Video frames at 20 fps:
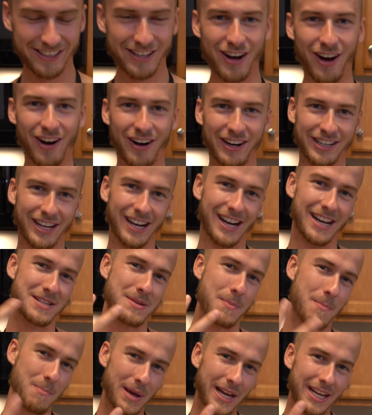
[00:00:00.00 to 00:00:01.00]
All right, guys,
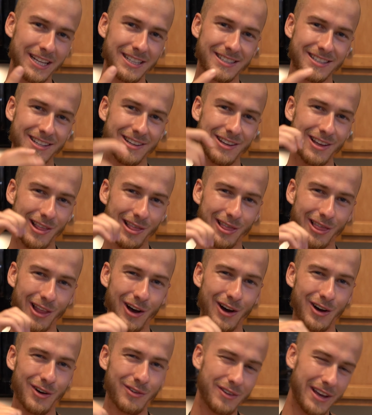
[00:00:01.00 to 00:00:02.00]
peace,
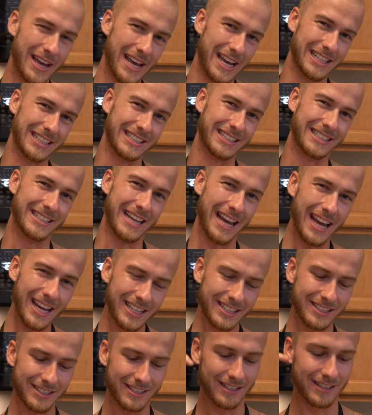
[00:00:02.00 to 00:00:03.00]
love, and
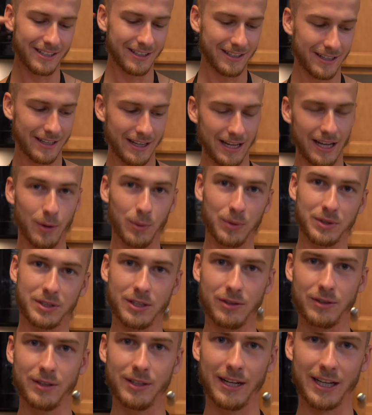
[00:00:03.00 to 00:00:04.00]
gains. And we'll see
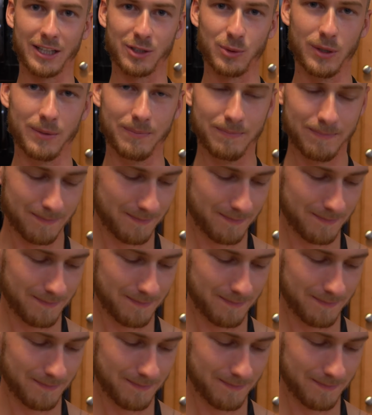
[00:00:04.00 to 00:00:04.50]
you in the next one.